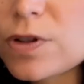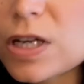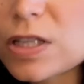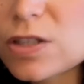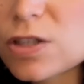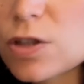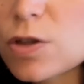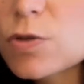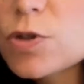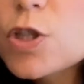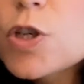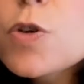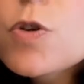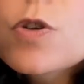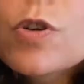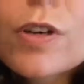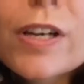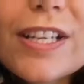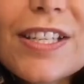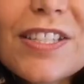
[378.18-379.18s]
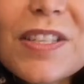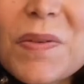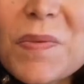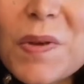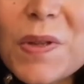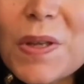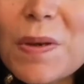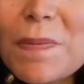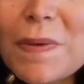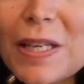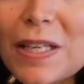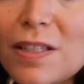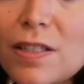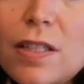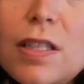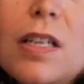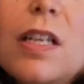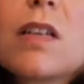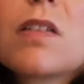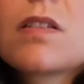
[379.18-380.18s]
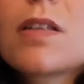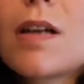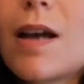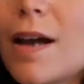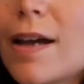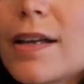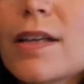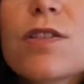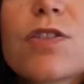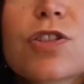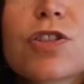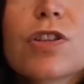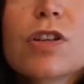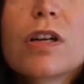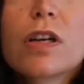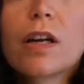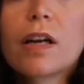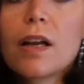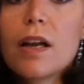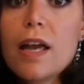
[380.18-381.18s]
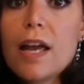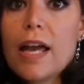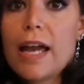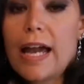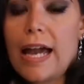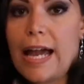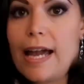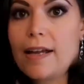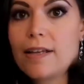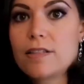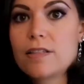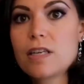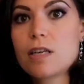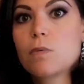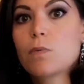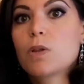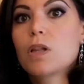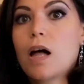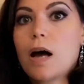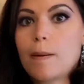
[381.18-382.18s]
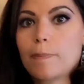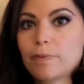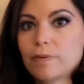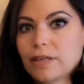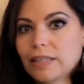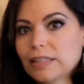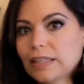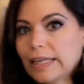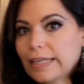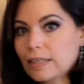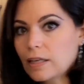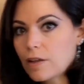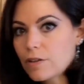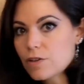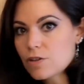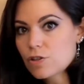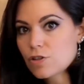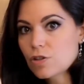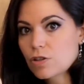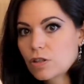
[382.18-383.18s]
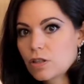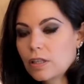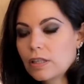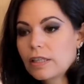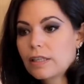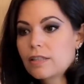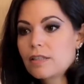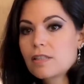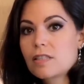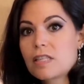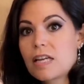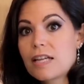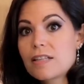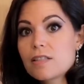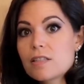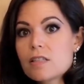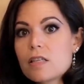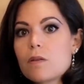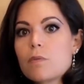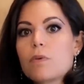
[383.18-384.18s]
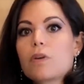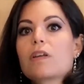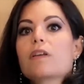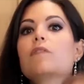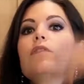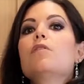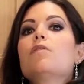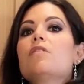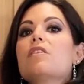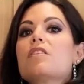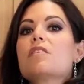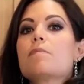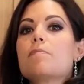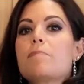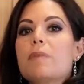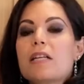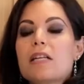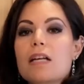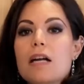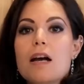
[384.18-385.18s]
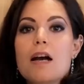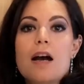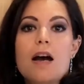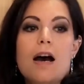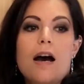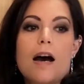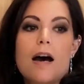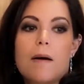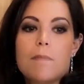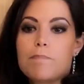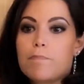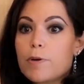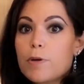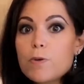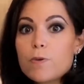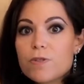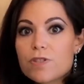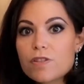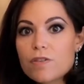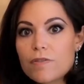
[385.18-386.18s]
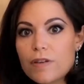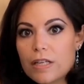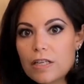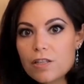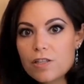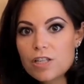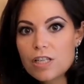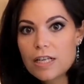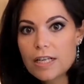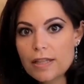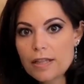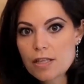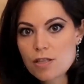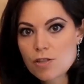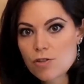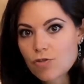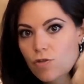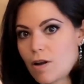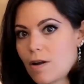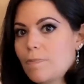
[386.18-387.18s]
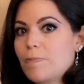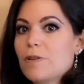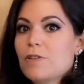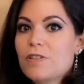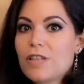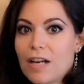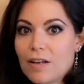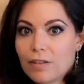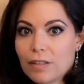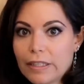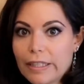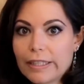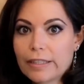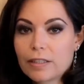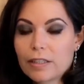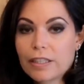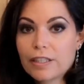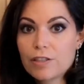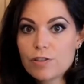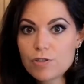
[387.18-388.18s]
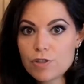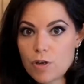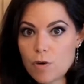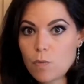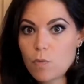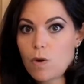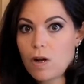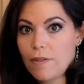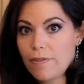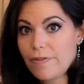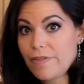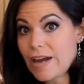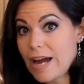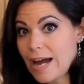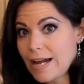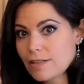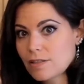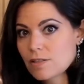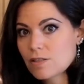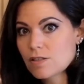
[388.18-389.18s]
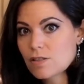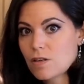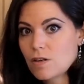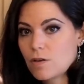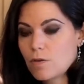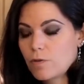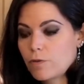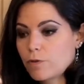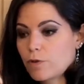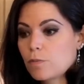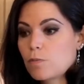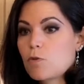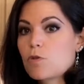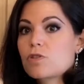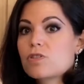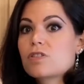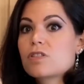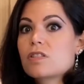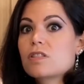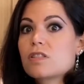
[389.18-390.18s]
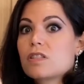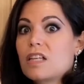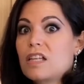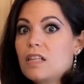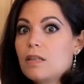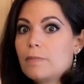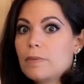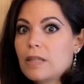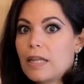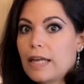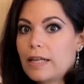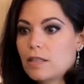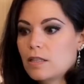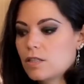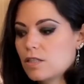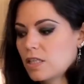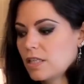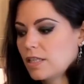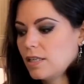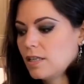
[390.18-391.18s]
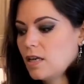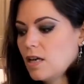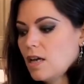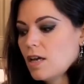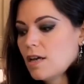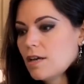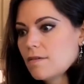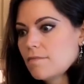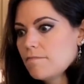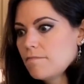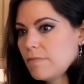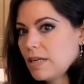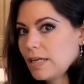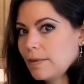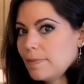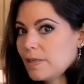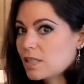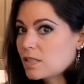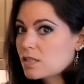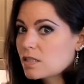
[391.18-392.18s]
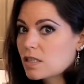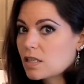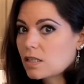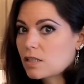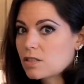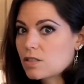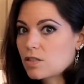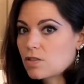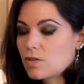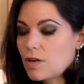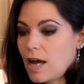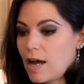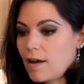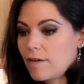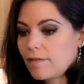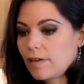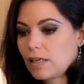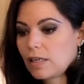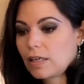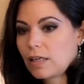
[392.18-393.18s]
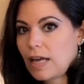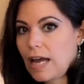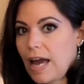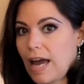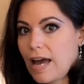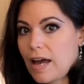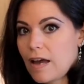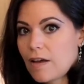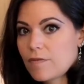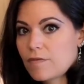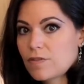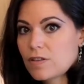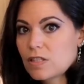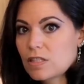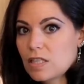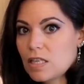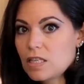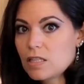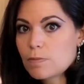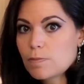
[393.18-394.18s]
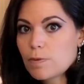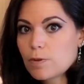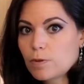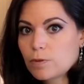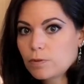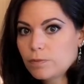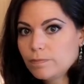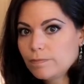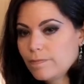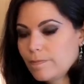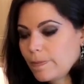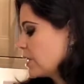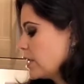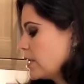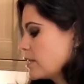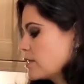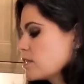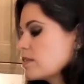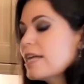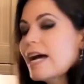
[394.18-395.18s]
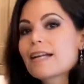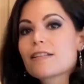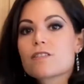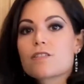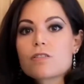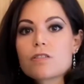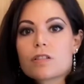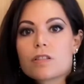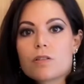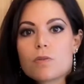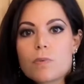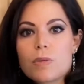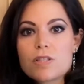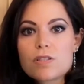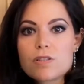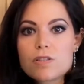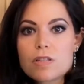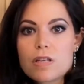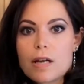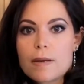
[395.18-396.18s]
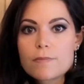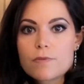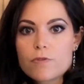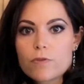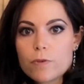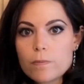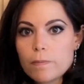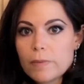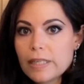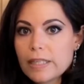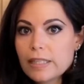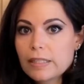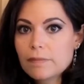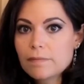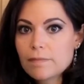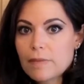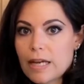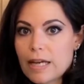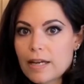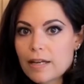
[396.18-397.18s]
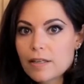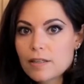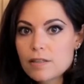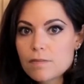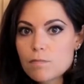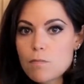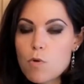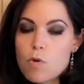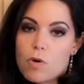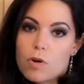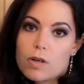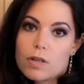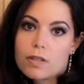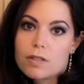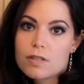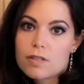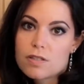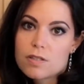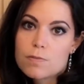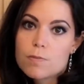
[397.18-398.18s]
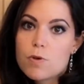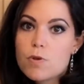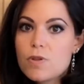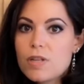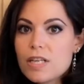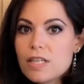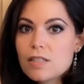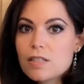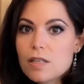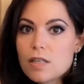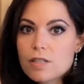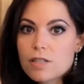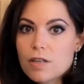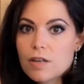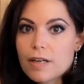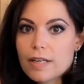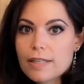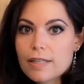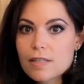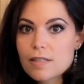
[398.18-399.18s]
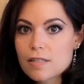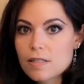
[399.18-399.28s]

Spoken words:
not to go too crazy with it because it is high in sugar, and it will operate like other sugar in the sense that it will give you this big boost of energy and then drop you down later, and you don't want that. So for more sustainable energy, maybe stick to having half a teaspoon. It's that during the winter times for me, and more smoothies during the